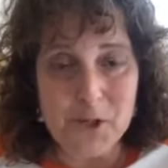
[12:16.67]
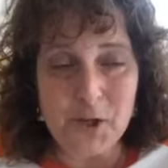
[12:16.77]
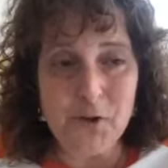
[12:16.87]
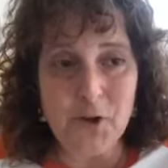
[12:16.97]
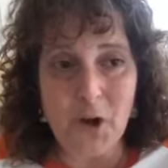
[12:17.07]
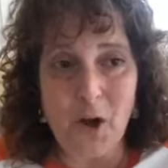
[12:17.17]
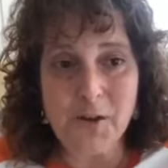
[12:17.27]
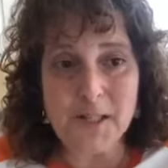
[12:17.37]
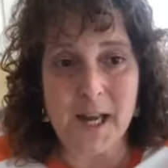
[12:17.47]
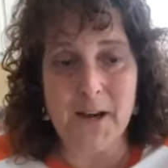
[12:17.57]
and you could all
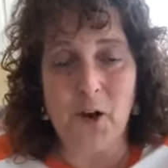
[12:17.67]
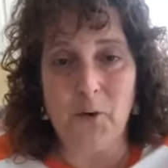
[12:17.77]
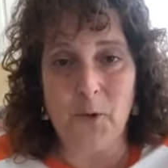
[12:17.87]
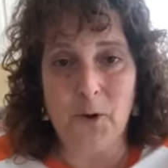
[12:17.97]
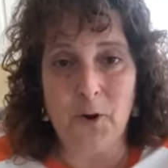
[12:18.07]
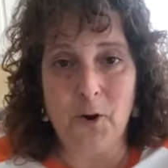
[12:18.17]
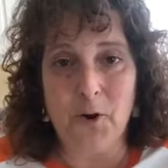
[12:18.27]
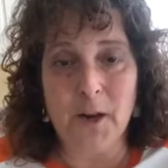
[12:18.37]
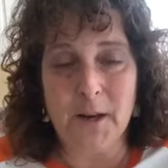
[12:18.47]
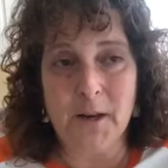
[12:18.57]
sign on with
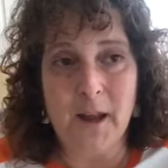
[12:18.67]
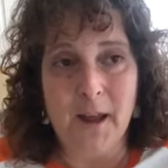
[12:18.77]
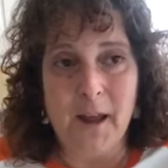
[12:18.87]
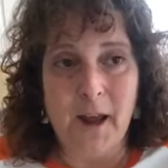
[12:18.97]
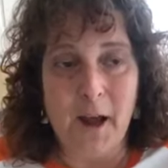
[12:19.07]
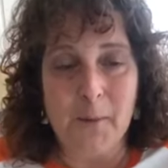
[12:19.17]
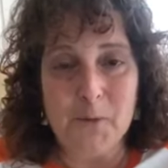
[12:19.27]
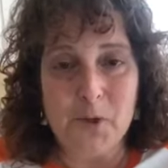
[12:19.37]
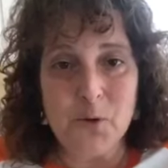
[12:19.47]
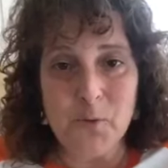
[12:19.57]
Kirk and
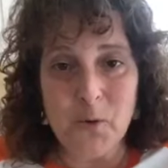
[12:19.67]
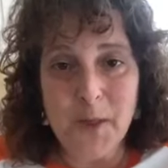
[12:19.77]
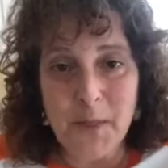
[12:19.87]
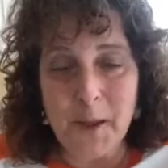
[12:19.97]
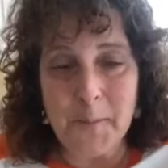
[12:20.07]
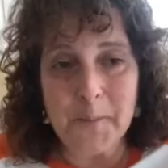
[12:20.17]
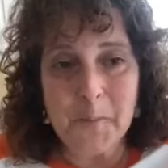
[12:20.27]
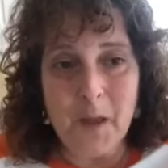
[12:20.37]
do it with him.